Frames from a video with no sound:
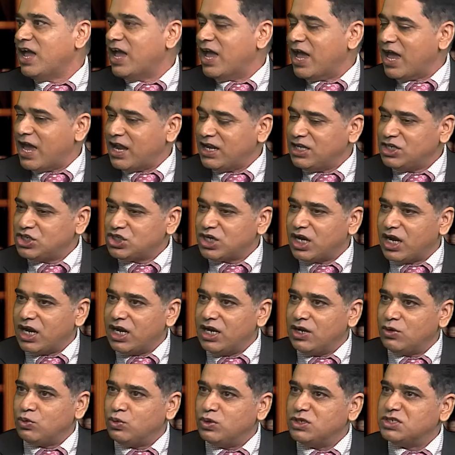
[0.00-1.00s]
Any
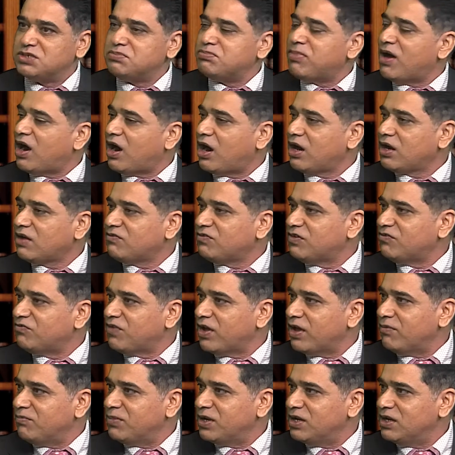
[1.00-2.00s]
child who is part of a
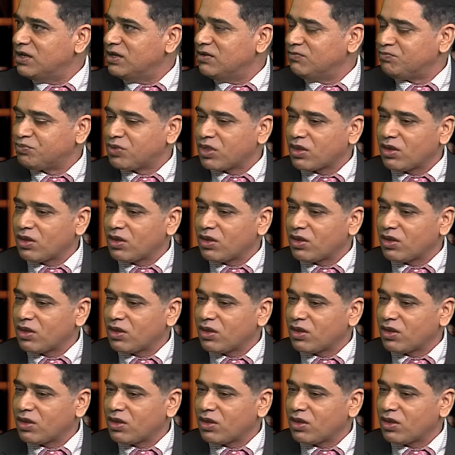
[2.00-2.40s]
family,